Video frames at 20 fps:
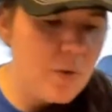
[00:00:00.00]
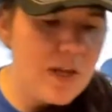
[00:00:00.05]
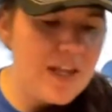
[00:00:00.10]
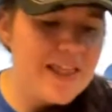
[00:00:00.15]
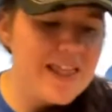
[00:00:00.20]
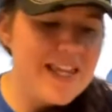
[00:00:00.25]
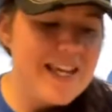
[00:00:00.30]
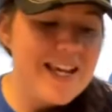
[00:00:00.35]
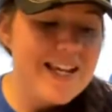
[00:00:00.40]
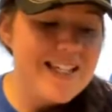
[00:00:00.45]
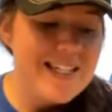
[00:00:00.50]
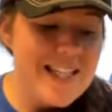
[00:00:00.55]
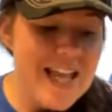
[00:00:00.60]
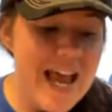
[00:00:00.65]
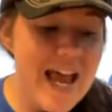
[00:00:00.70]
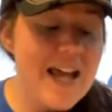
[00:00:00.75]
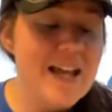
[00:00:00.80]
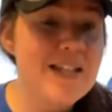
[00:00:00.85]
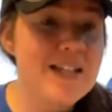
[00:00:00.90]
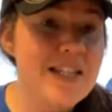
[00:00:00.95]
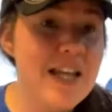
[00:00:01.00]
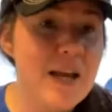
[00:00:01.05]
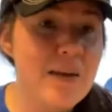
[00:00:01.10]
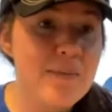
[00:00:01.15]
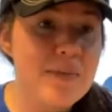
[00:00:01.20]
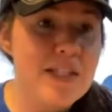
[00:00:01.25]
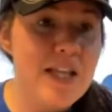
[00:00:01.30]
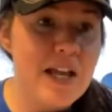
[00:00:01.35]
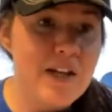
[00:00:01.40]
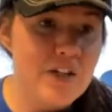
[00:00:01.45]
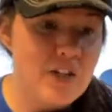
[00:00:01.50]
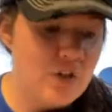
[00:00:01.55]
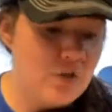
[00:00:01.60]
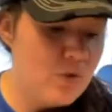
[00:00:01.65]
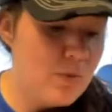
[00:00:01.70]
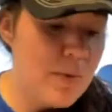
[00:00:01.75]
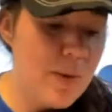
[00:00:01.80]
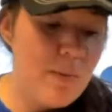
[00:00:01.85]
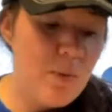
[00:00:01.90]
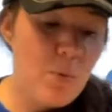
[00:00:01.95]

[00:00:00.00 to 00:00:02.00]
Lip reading: in the exact same sections. Remember,